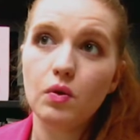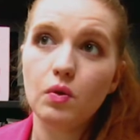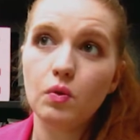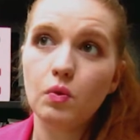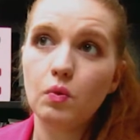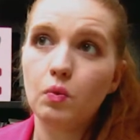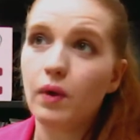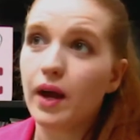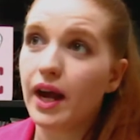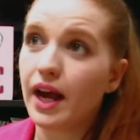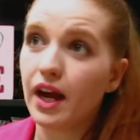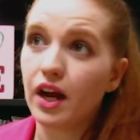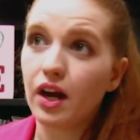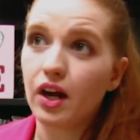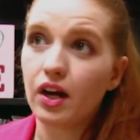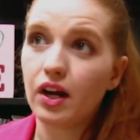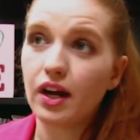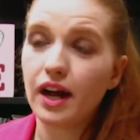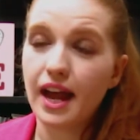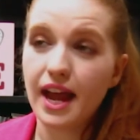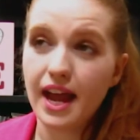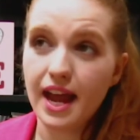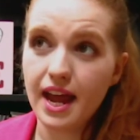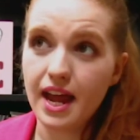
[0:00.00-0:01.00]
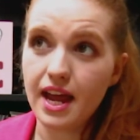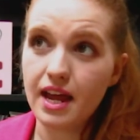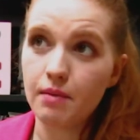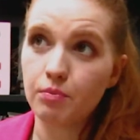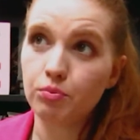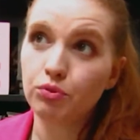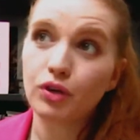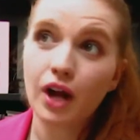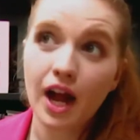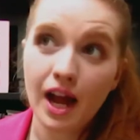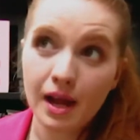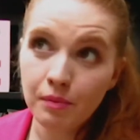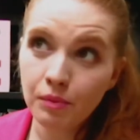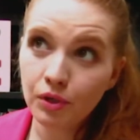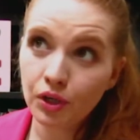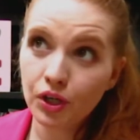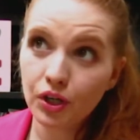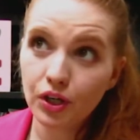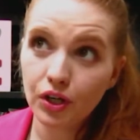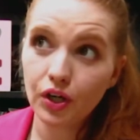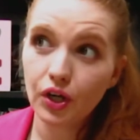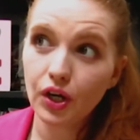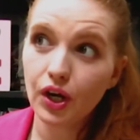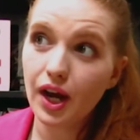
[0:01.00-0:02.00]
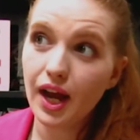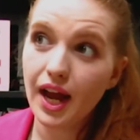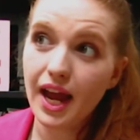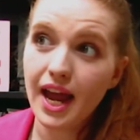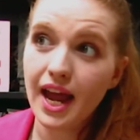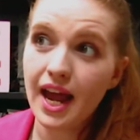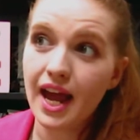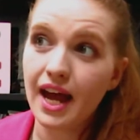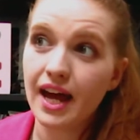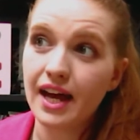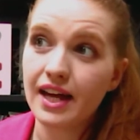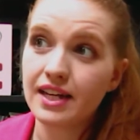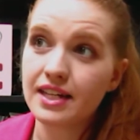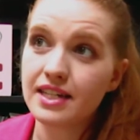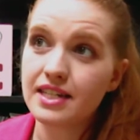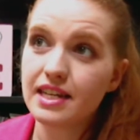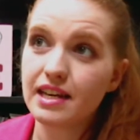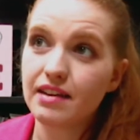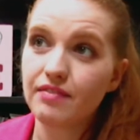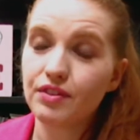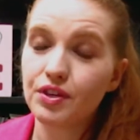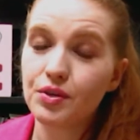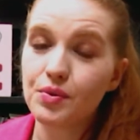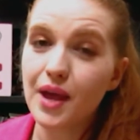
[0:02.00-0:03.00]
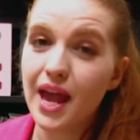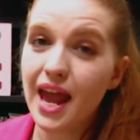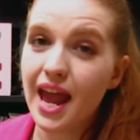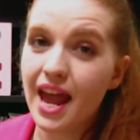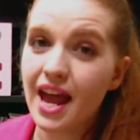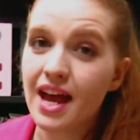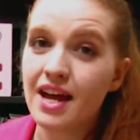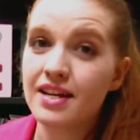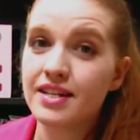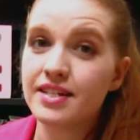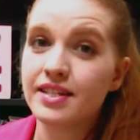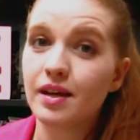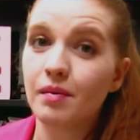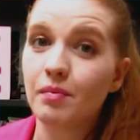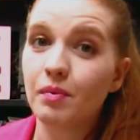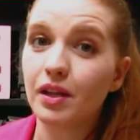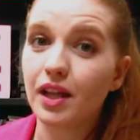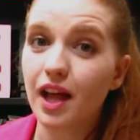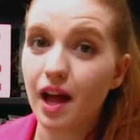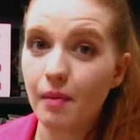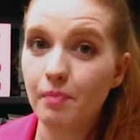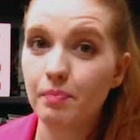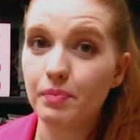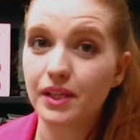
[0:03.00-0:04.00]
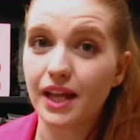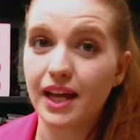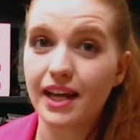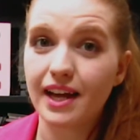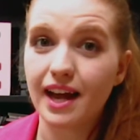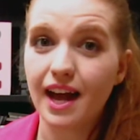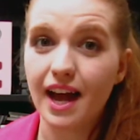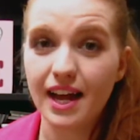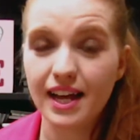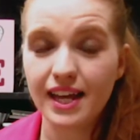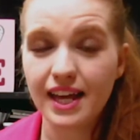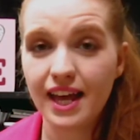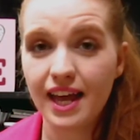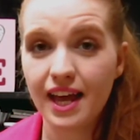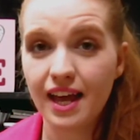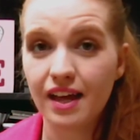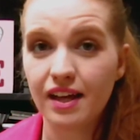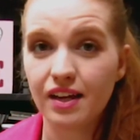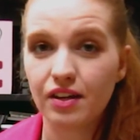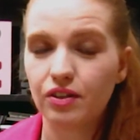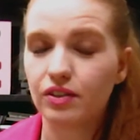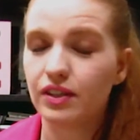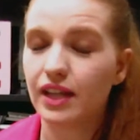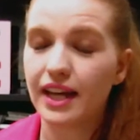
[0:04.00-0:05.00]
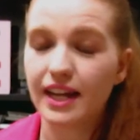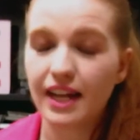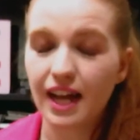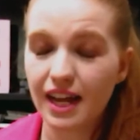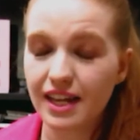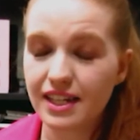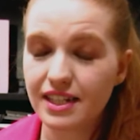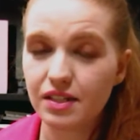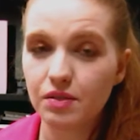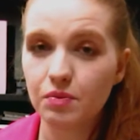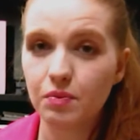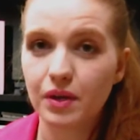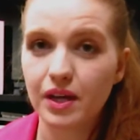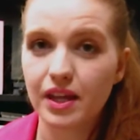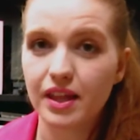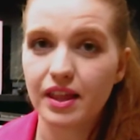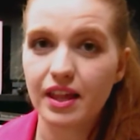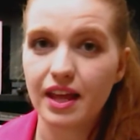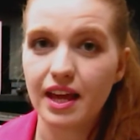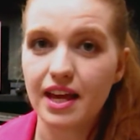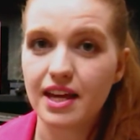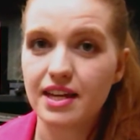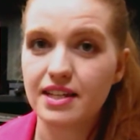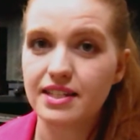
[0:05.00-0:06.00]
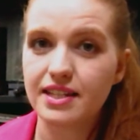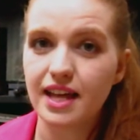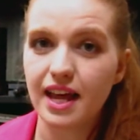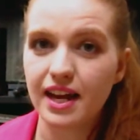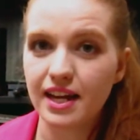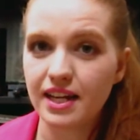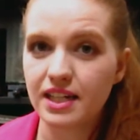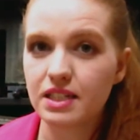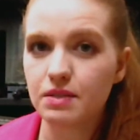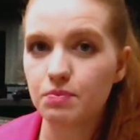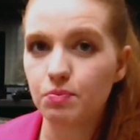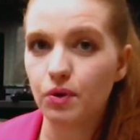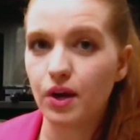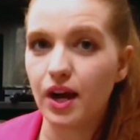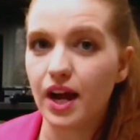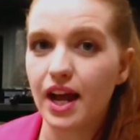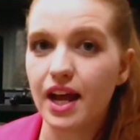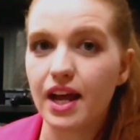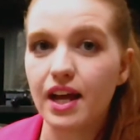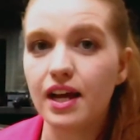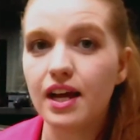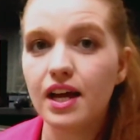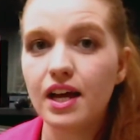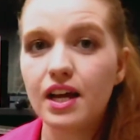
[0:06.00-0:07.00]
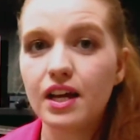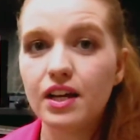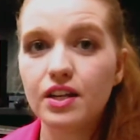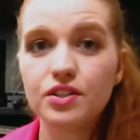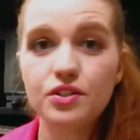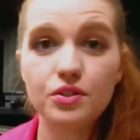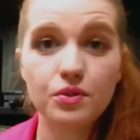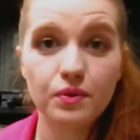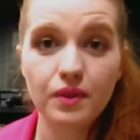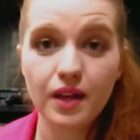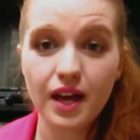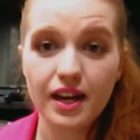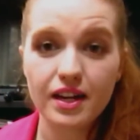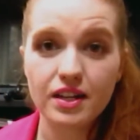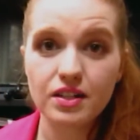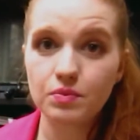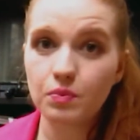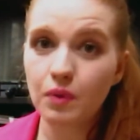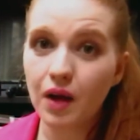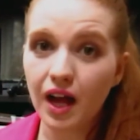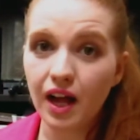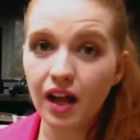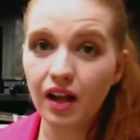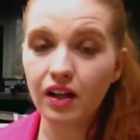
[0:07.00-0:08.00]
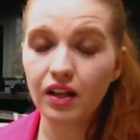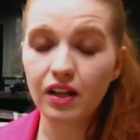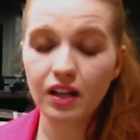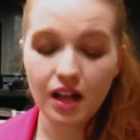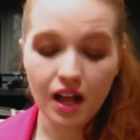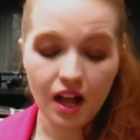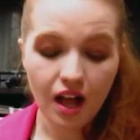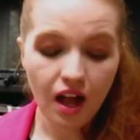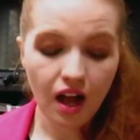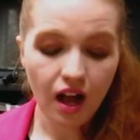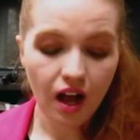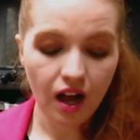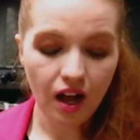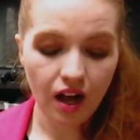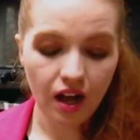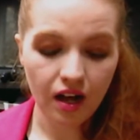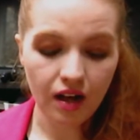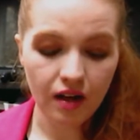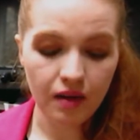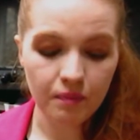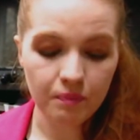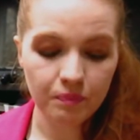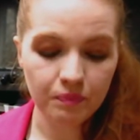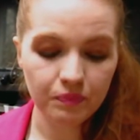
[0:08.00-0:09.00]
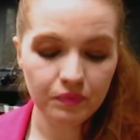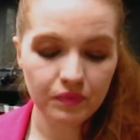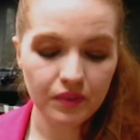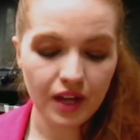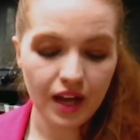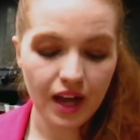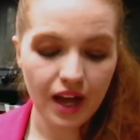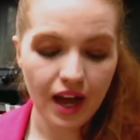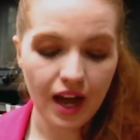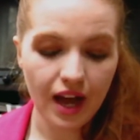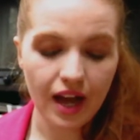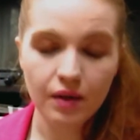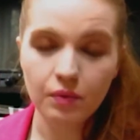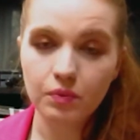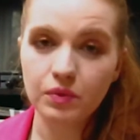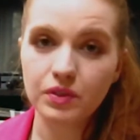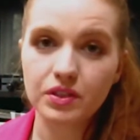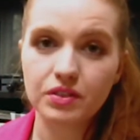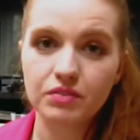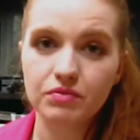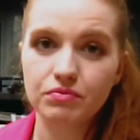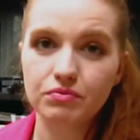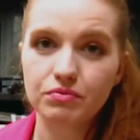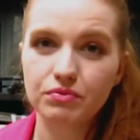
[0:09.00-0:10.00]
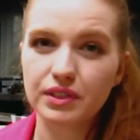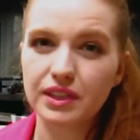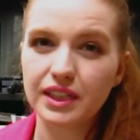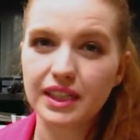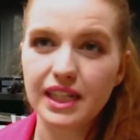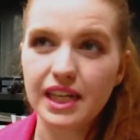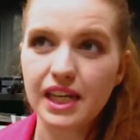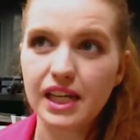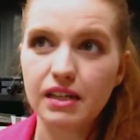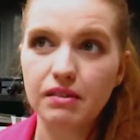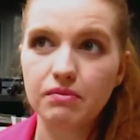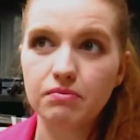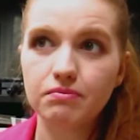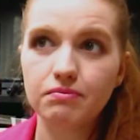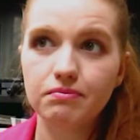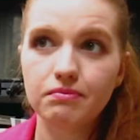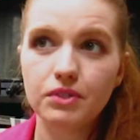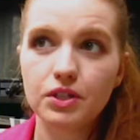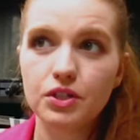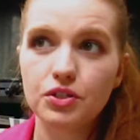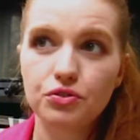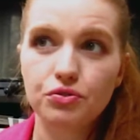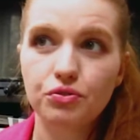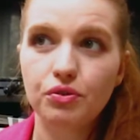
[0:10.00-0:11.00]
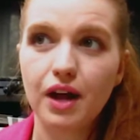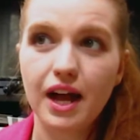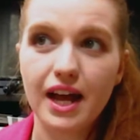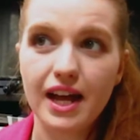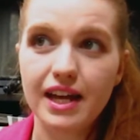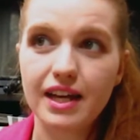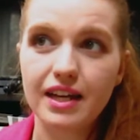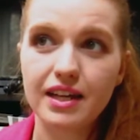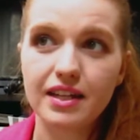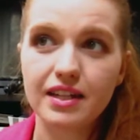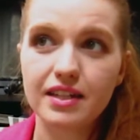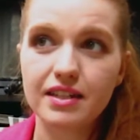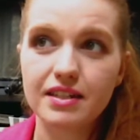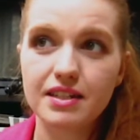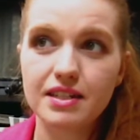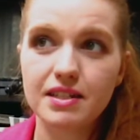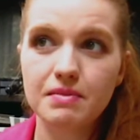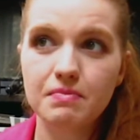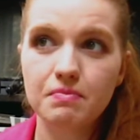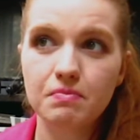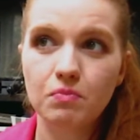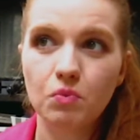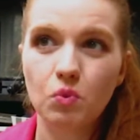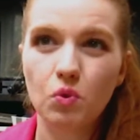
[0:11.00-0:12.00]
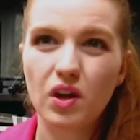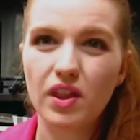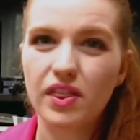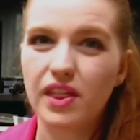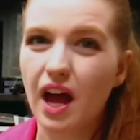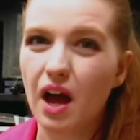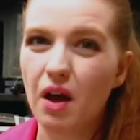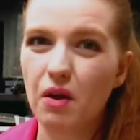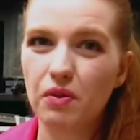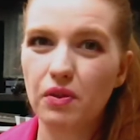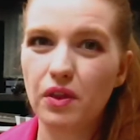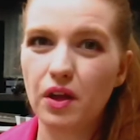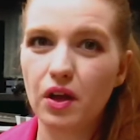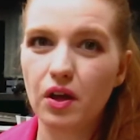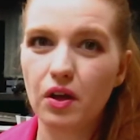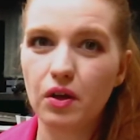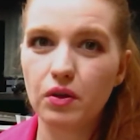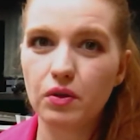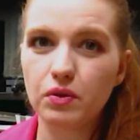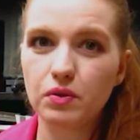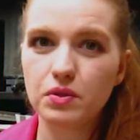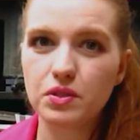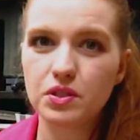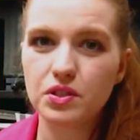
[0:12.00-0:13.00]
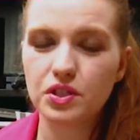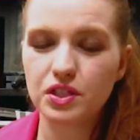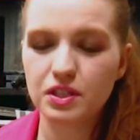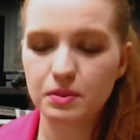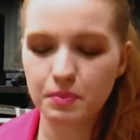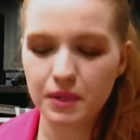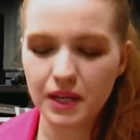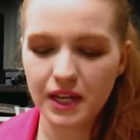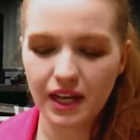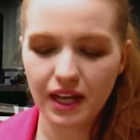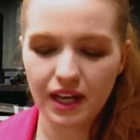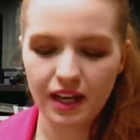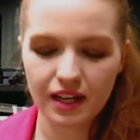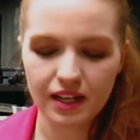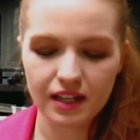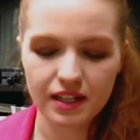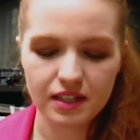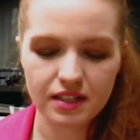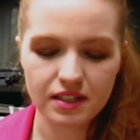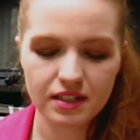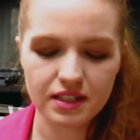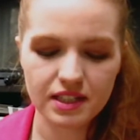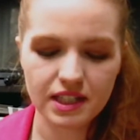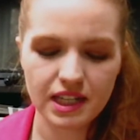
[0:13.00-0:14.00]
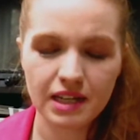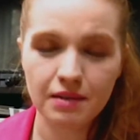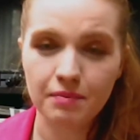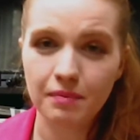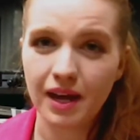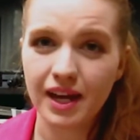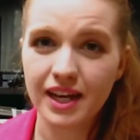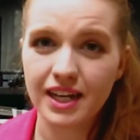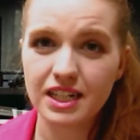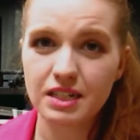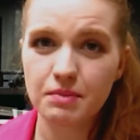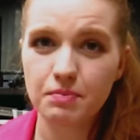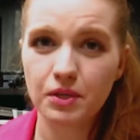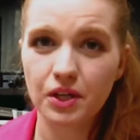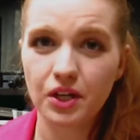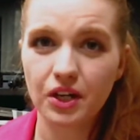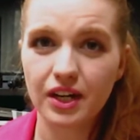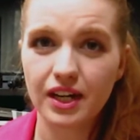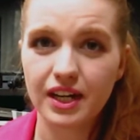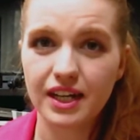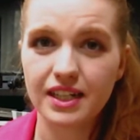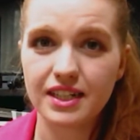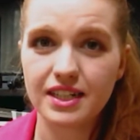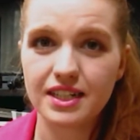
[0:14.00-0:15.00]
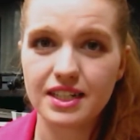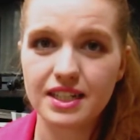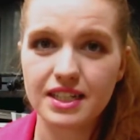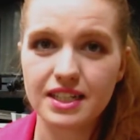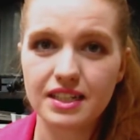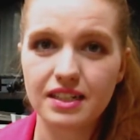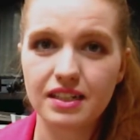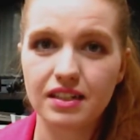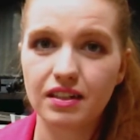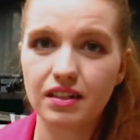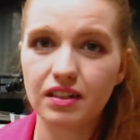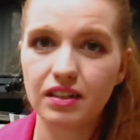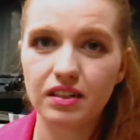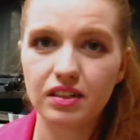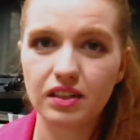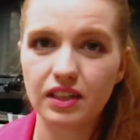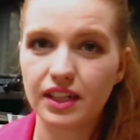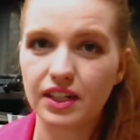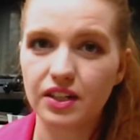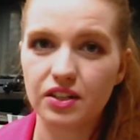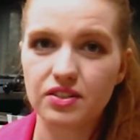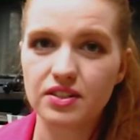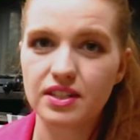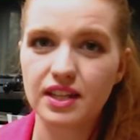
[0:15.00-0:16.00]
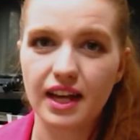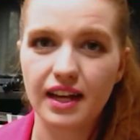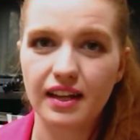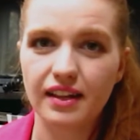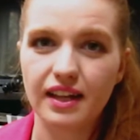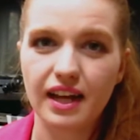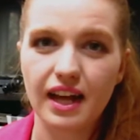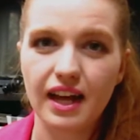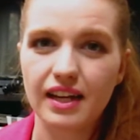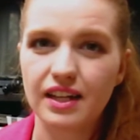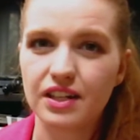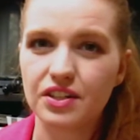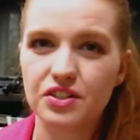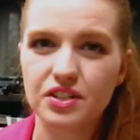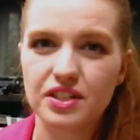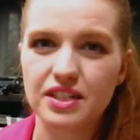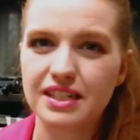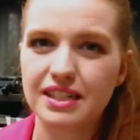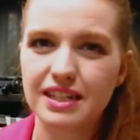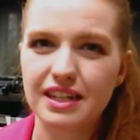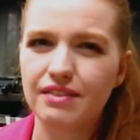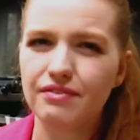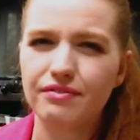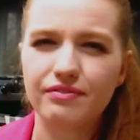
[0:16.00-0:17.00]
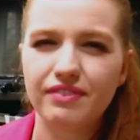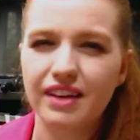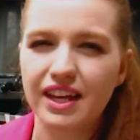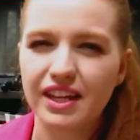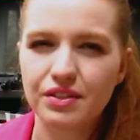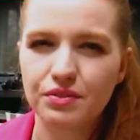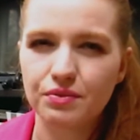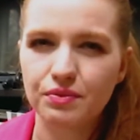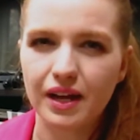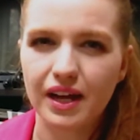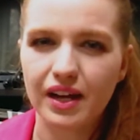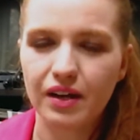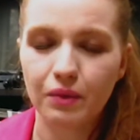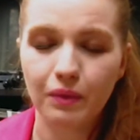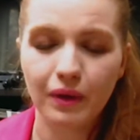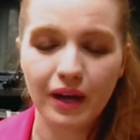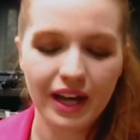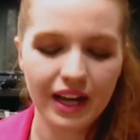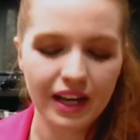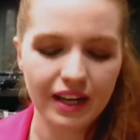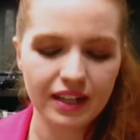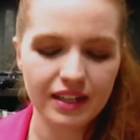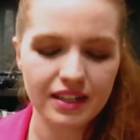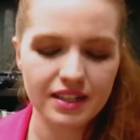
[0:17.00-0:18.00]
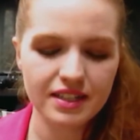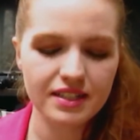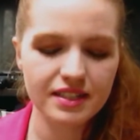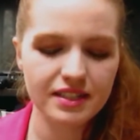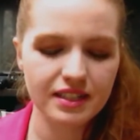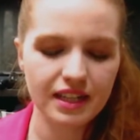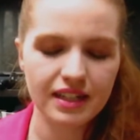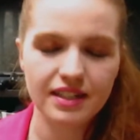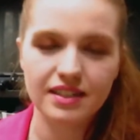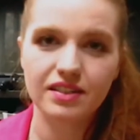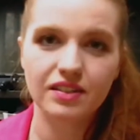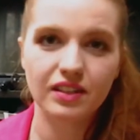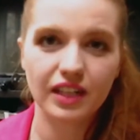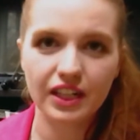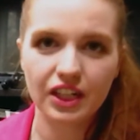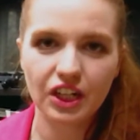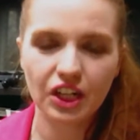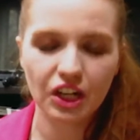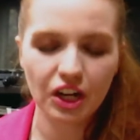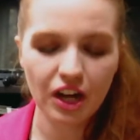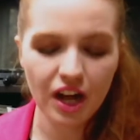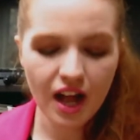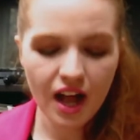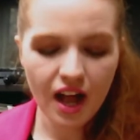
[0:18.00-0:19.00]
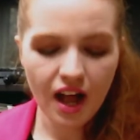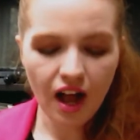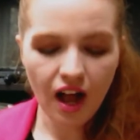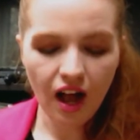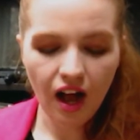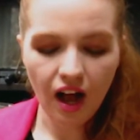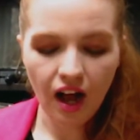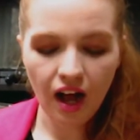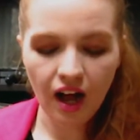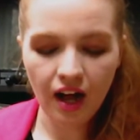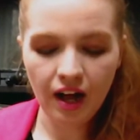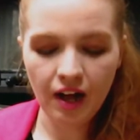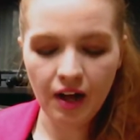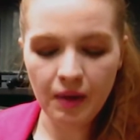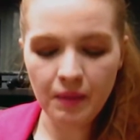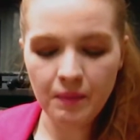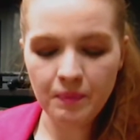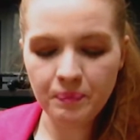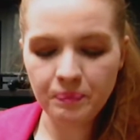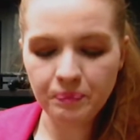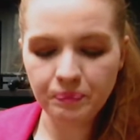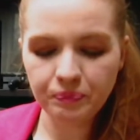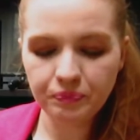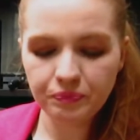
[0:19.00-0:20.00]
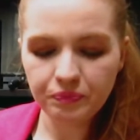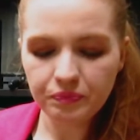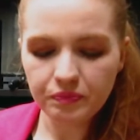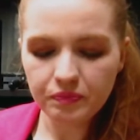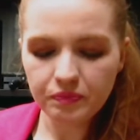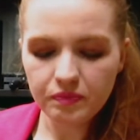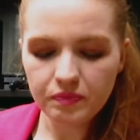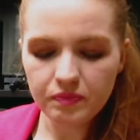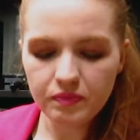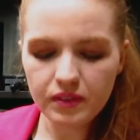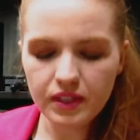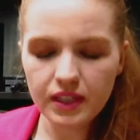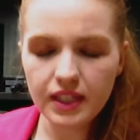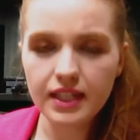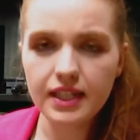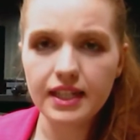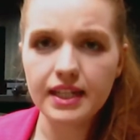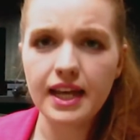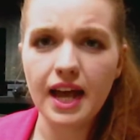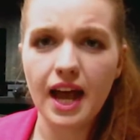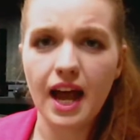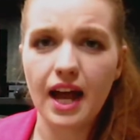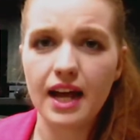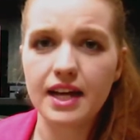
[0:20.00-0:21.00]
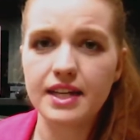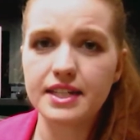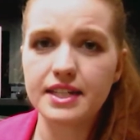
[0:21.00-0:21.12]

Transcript: wear a primer, and if you can, double up like I can, or like I did with a setting spray, do that as well. I wouldn't really try it without those, just because in my experience, glitters like that, it fades right away. It's glitter. Yeah, I